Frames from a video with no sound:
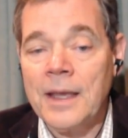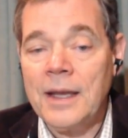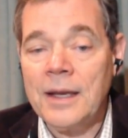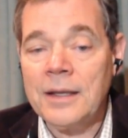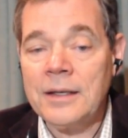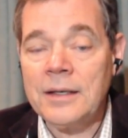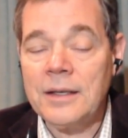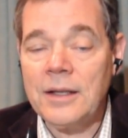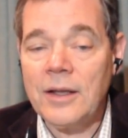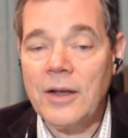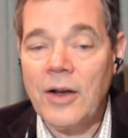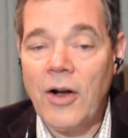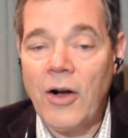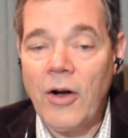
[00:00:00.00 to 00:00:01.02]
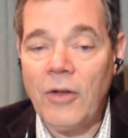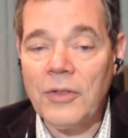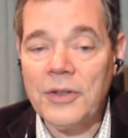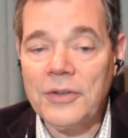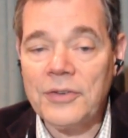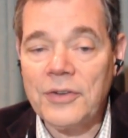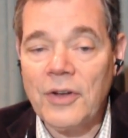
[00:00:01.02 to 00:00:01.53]
And all
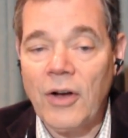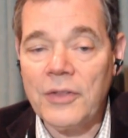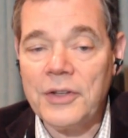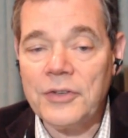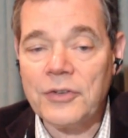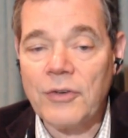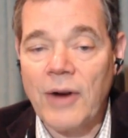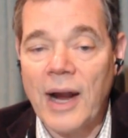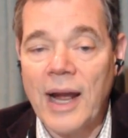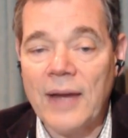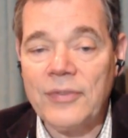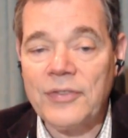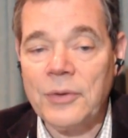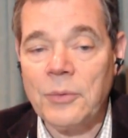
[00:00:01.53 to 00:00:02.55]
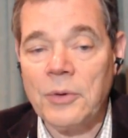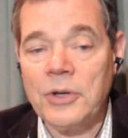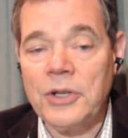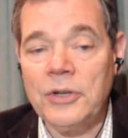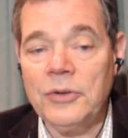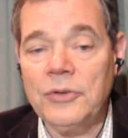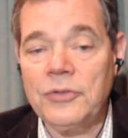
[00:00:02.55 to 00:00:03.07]
these graphs that were
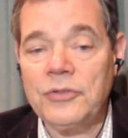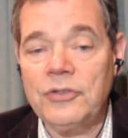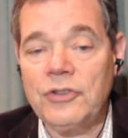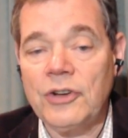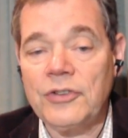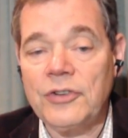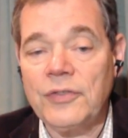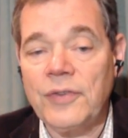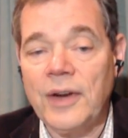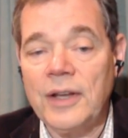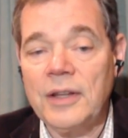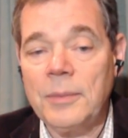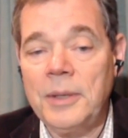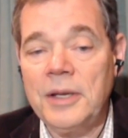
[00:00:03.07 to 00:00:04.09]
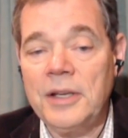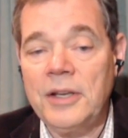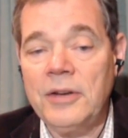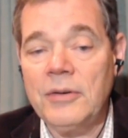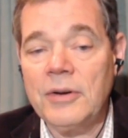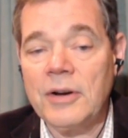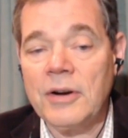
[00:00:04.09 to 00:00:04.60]
used to justify the
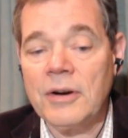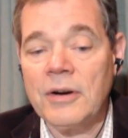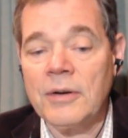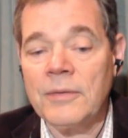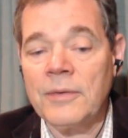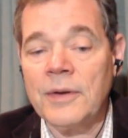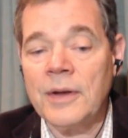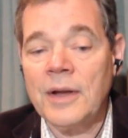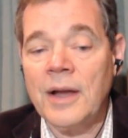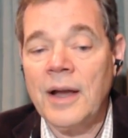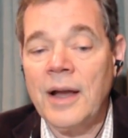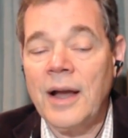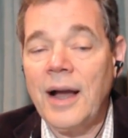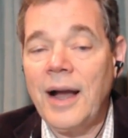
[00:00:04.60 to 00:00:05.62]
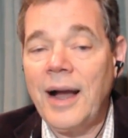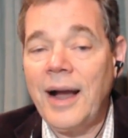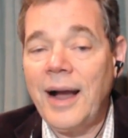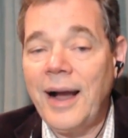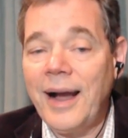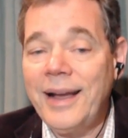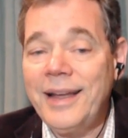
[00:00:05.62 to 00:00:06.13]
PQ curve,
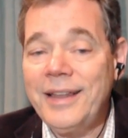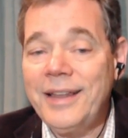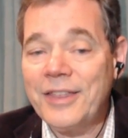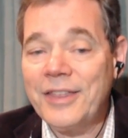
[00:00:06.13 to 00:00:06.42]
I